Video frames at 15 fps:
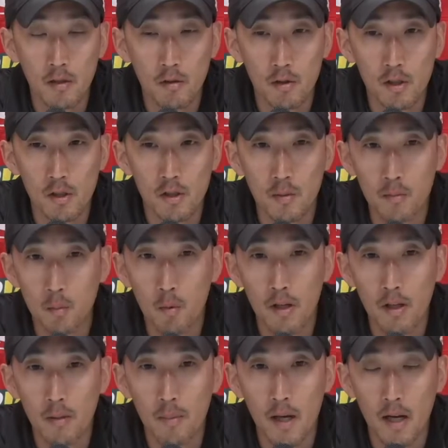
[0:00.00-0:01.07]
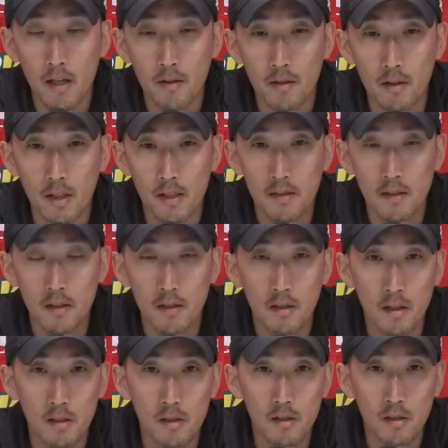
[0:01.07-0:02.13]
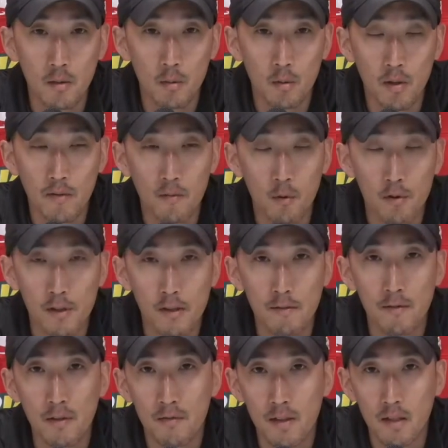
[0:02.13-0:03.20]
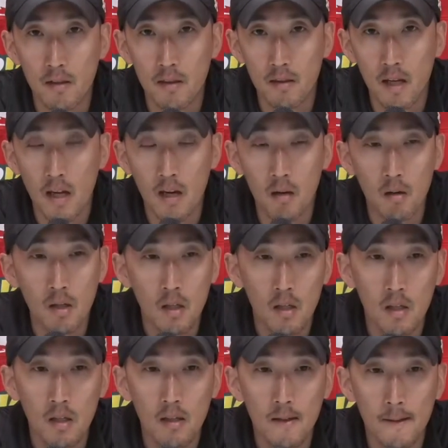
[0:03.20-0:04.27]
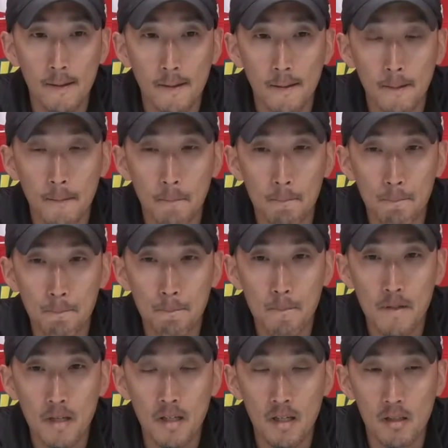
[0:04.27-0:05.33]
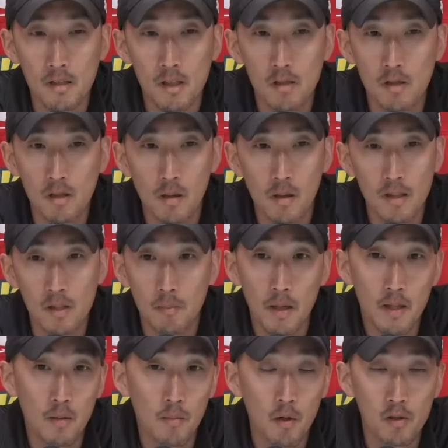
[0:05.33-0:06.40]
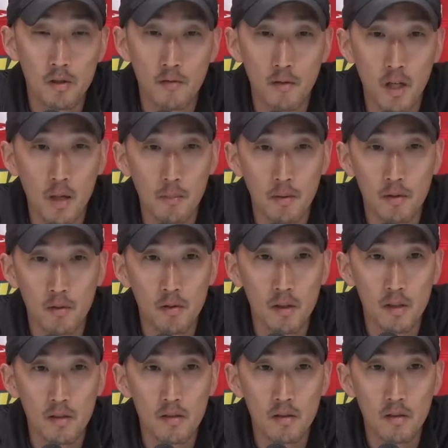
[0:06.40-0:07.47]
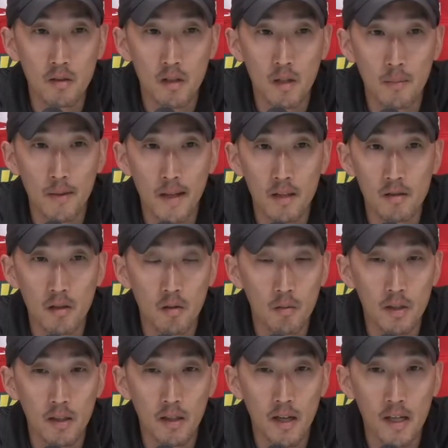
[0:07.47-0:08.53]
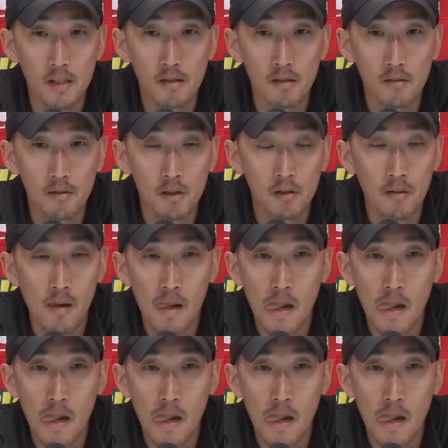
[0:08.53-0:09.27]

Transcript: you know, she jumped way up high on the list. I think she's somewhere around 14th, 15th now. And she made the most of her opportunities. That's all we can ask of her.